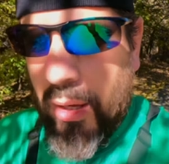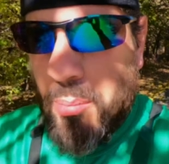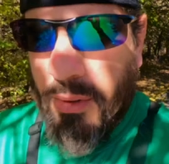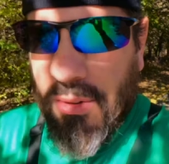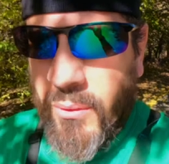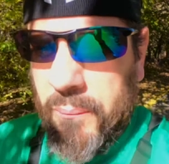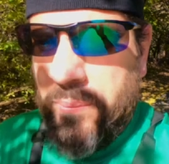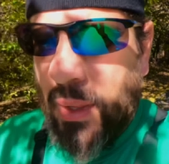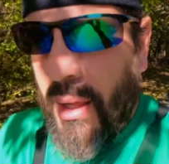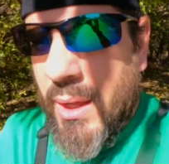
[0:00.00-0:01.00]
campus. So
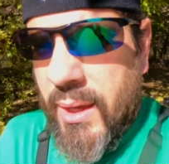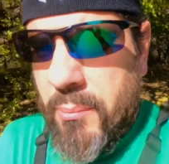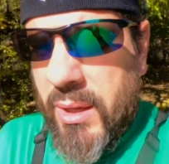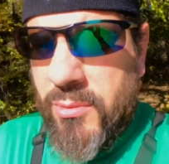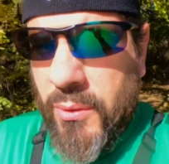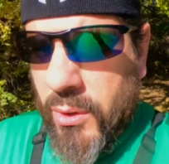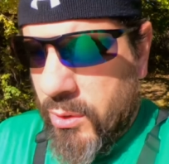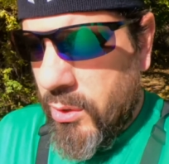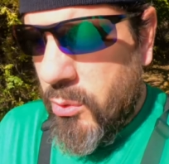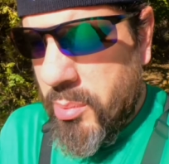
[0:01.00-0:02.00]
it makes for a
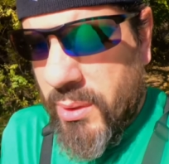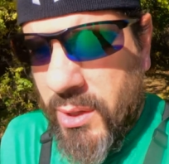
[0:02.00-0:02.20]
good loop.